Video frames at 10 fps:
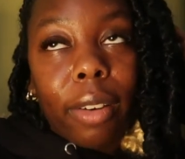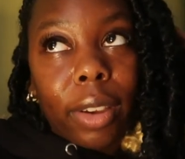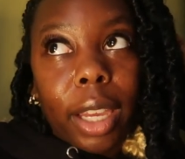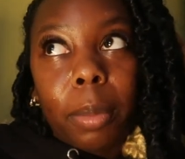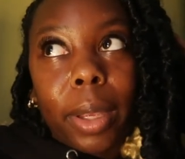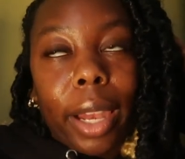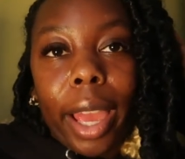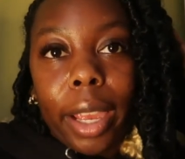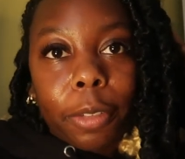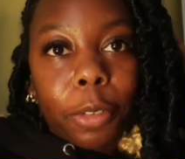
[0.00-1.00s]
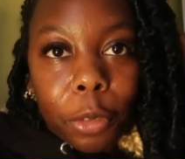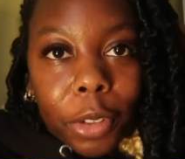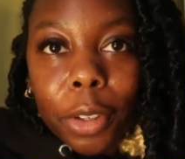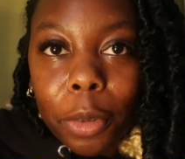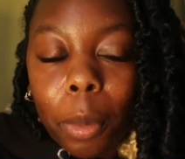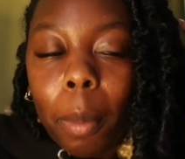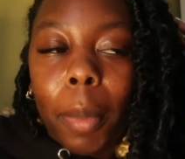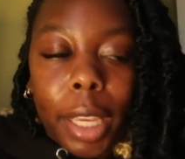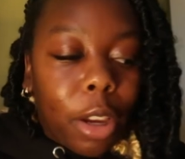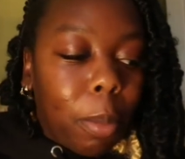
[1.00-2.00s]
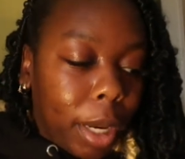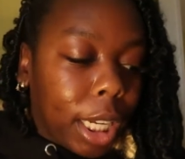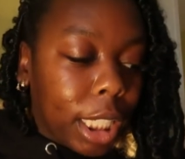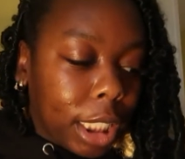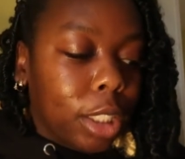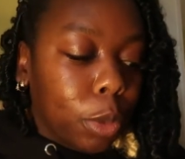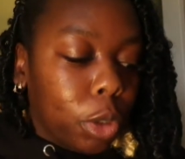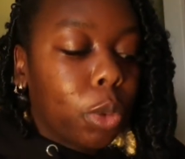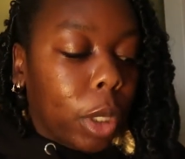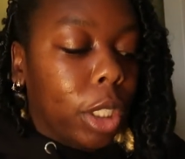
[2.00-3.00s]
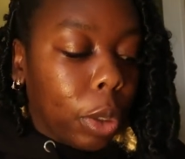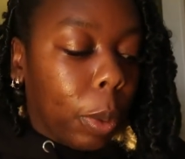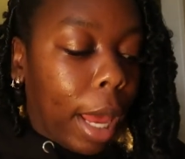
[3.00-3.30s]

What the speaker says: okay, but, like, for real, make a bucket list, do what you want to do.